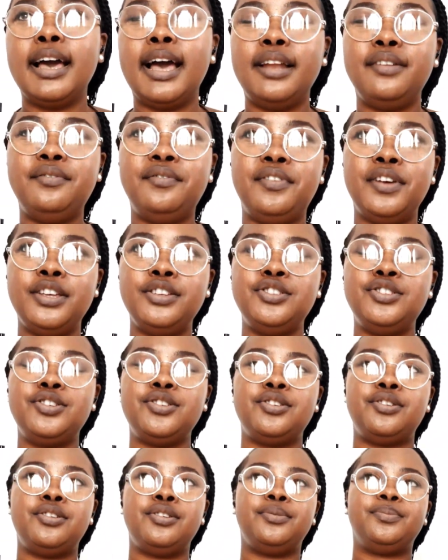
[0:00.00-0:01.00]

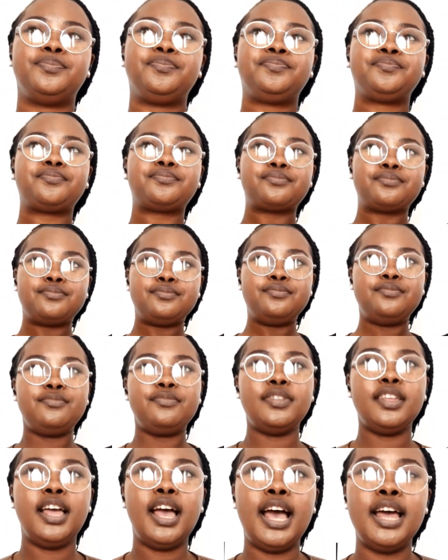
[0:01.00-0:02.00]
adventure
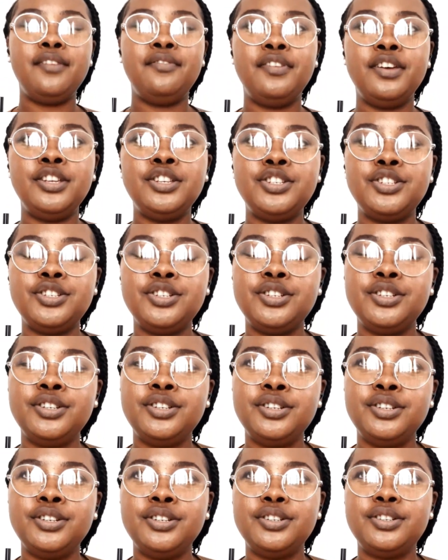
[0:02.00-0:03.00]

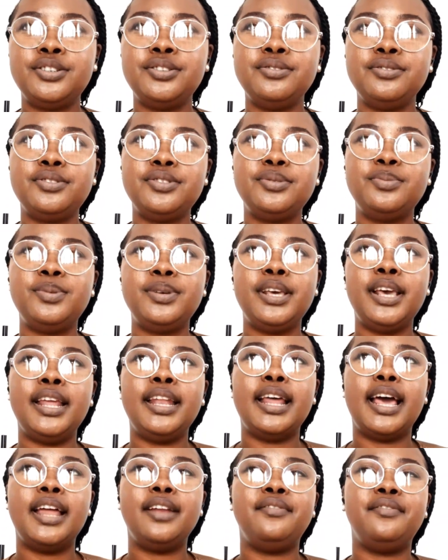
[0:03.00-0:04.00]
to be
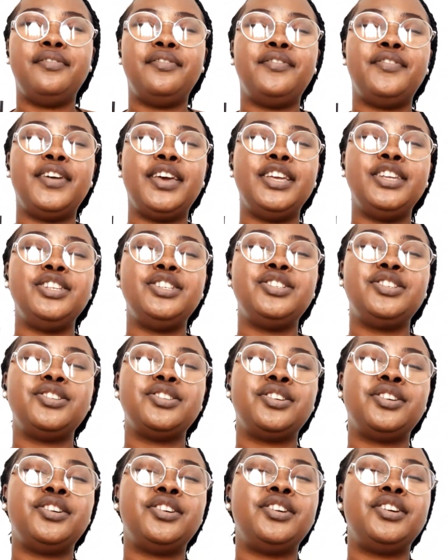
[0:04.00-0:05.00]
an
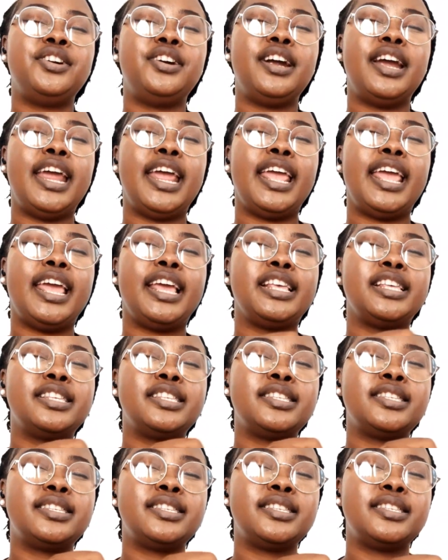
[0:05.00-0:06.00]
adventure
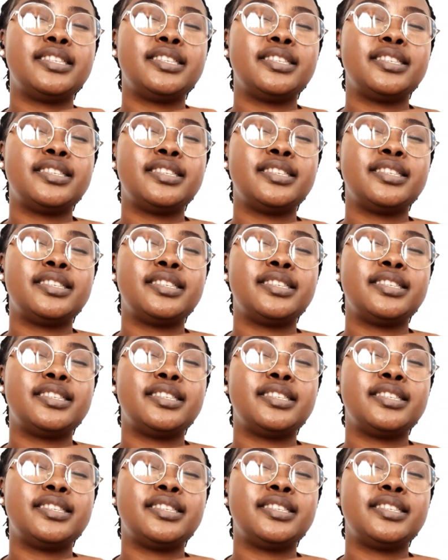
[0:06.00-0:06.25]
ex.